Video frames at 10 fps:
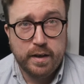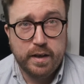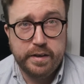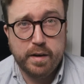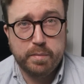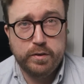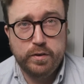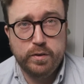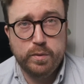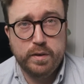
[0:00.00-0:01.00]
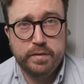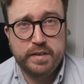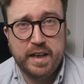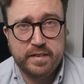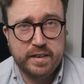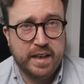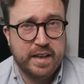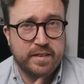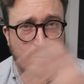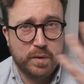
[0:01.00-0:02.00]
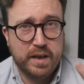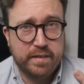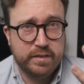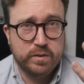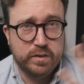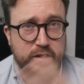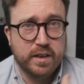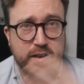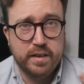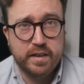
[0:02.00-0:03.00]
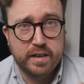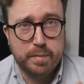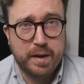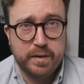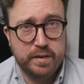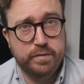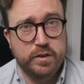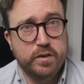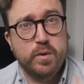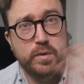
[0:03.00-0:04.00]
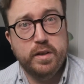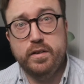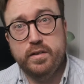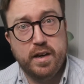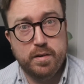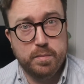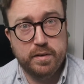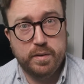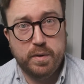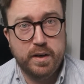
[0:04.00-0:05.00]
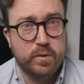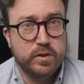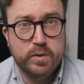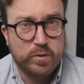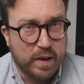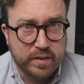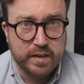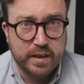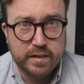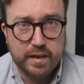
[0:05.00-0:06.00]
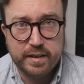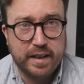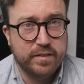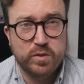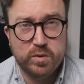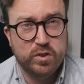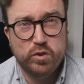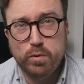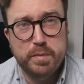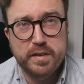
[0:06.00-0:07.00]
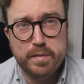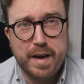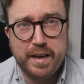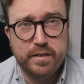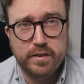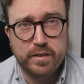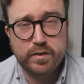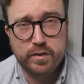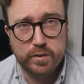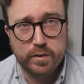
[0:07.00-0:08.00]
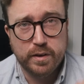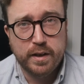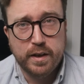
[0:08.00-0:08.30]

And number two, if that's the case, then why haven't you done anything about it? If you know that they're terrible, then why aren't you addressing it? Like, that's your job as a manager. And so you're